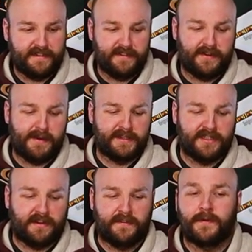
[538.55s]
You know I'm a
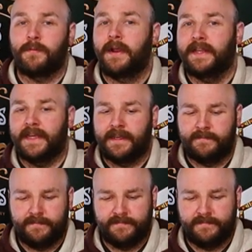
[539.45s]
sucker for branding.